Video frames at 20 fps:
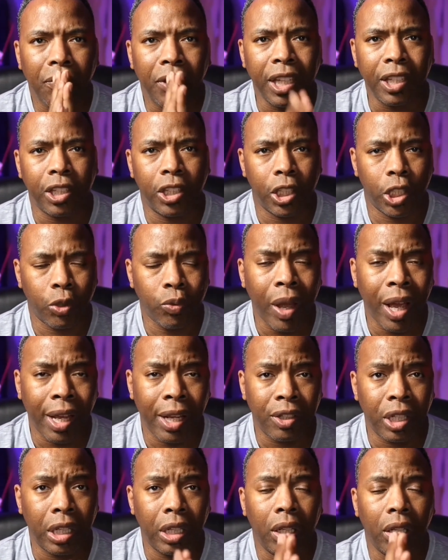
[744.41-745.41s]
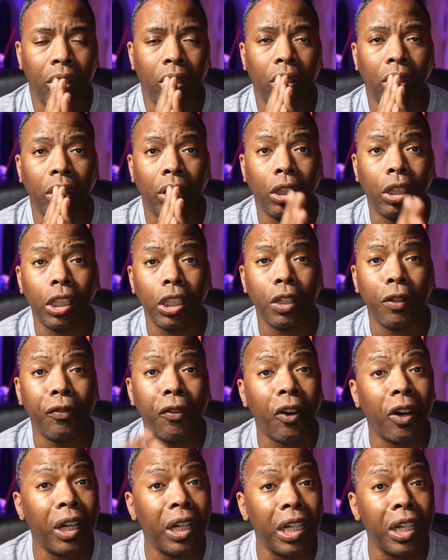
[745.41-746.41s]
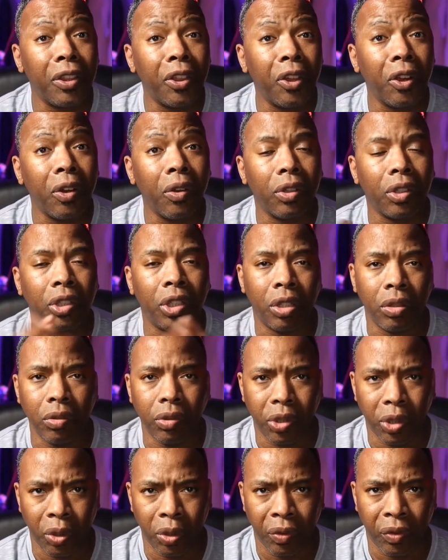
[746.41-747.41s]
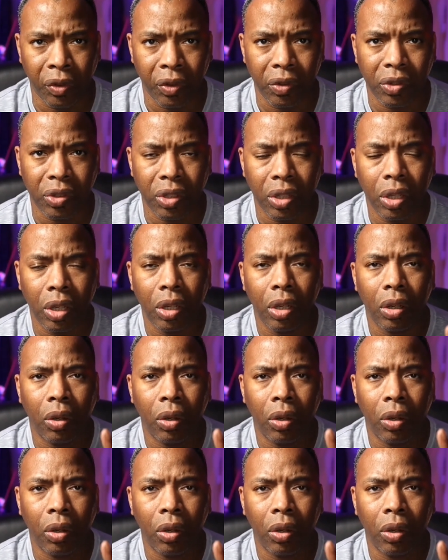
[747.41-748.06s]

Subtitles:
This is a strategy. Look for other YouTubers